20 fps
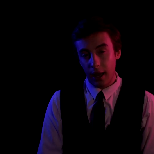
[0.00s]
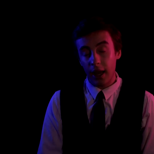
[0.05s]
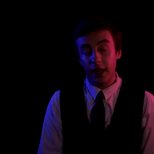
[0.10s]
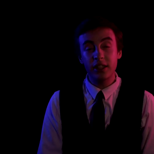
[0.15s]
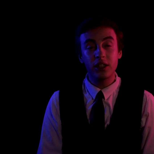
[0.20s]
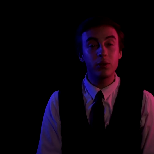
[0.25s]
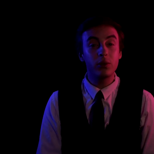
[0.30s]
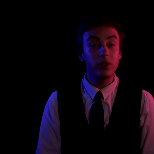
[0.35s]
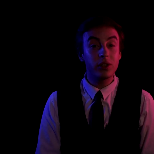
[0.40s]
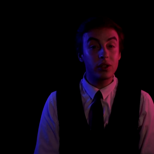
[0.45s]

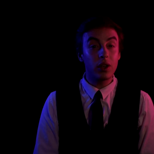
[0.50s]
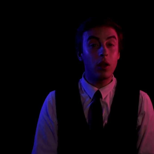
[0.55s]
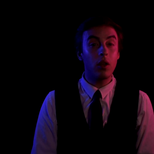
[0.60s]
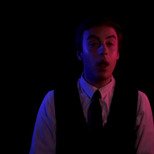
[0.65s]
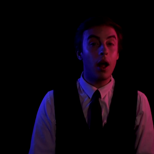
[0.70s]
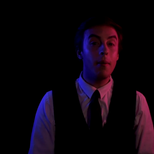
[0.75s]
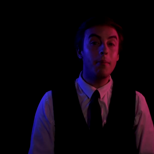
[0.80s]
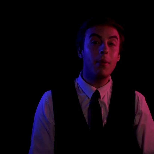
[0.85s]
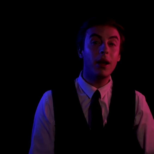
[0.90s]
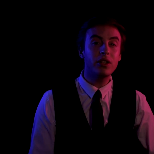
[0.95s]
As a
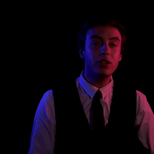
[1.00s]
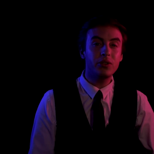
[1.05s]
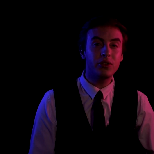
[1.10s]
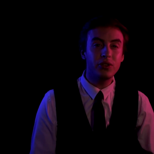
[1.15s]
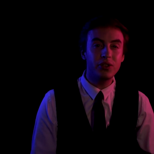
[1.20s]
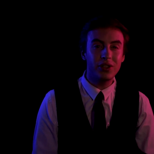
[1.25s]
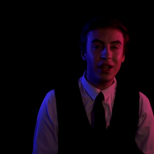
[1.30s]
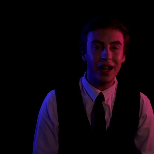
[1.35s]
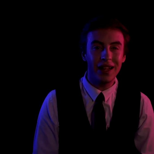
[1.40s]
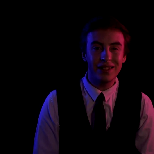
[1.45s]
result, our
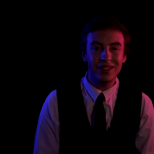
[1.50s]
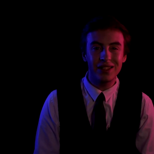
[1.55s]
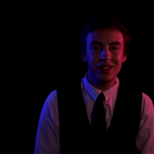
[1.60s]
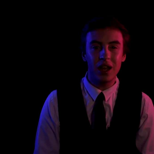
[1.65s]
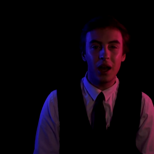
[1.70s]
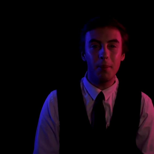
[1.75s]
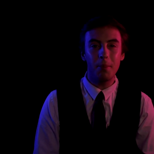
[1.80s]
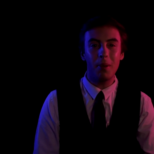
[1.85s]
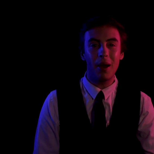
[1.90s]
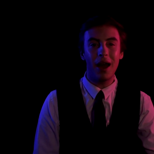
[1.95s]
muscles tense
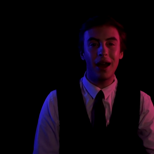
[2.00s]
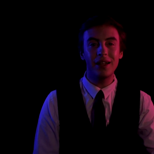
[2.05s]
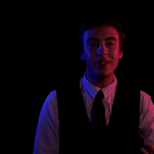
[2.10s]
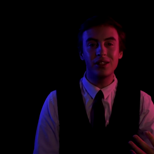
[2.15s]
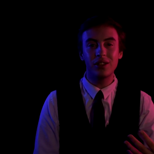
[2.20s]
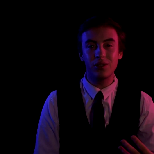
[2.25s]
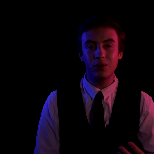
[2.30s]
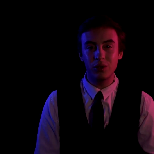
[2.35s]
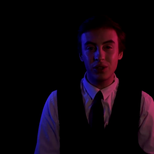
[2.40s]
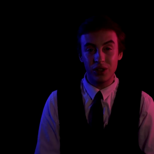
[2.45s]
up
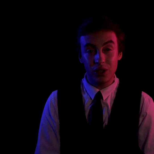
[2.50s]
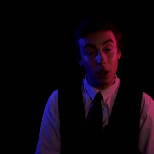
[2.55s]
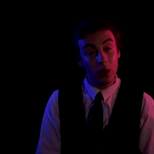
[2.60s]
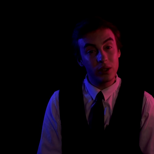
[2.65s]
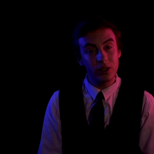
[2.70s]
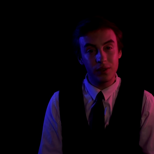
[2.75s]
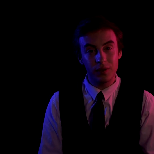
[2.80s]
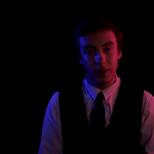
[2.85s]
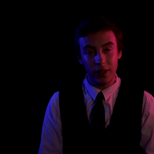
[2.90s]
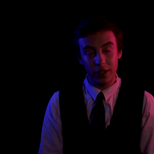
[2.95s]
as the
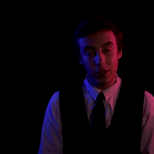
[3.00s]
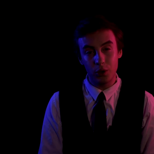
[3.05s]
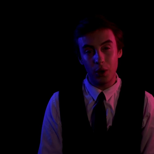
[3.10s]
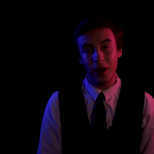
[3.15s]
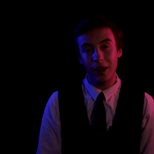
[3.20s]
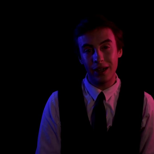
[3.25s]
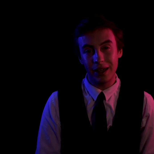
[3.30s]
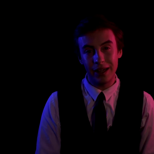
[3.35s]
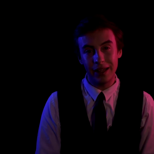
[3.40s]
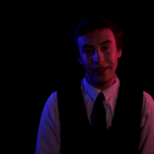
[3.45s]
result of the
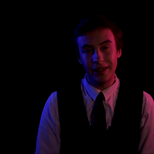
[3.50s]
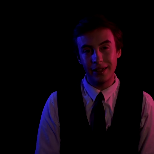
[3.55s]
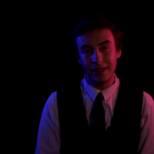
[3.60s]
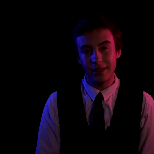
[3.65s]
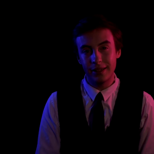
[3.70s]
adrenaline.